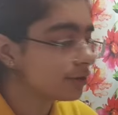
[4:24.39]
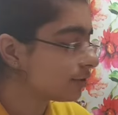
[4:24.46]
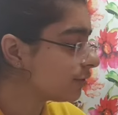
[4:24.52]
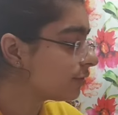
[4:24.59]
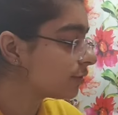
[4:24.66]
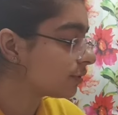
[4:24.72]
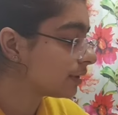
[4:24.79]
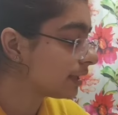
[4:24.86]

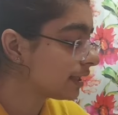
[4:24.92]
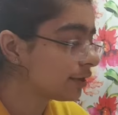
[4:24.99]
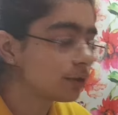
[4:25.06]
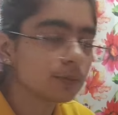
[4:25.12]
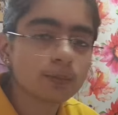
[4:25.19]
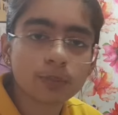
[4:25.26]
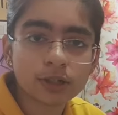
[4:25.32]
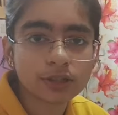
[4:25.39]
You don't need
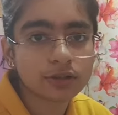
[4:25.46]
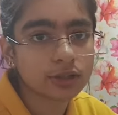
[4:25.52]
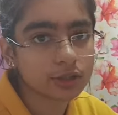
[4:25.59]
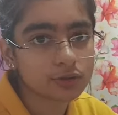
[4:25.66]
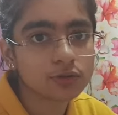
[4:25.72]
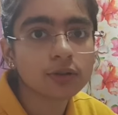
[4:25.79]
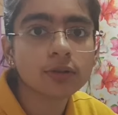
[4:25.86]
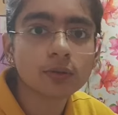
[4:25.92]
to
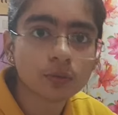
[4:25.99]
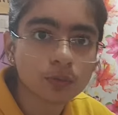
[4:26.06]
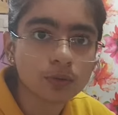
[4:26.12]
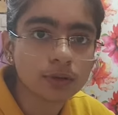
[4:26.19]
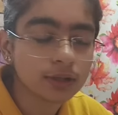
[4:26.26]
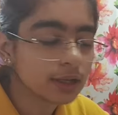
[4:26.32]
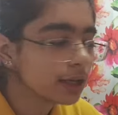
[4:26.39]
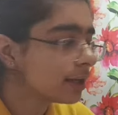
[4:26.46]
purchase your
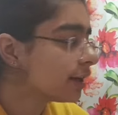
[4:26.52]
own.